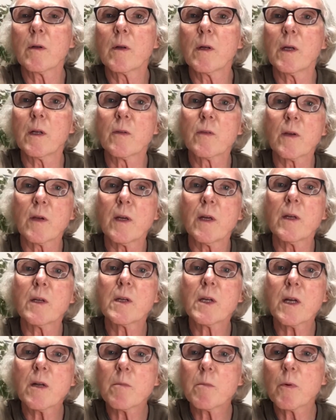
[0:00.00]
It's a
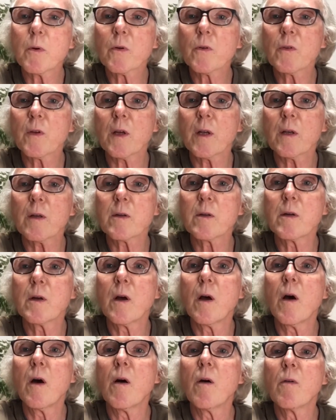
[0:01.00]
10%
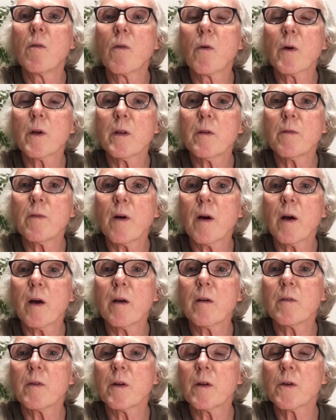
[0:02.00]

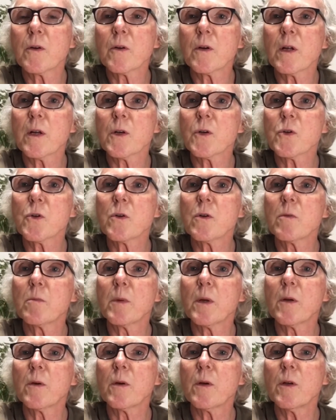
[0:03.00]
45 international
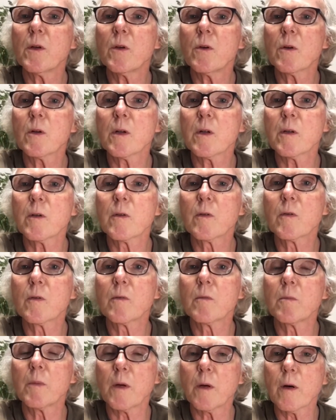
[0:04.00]
bittering
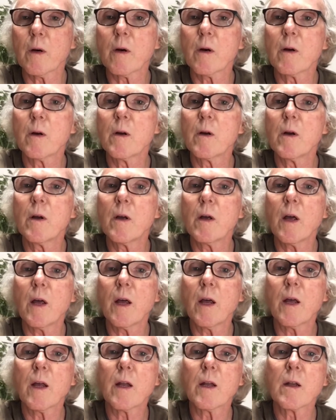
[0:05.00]
units beer,
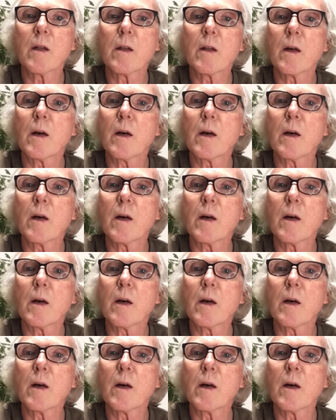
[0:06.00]
and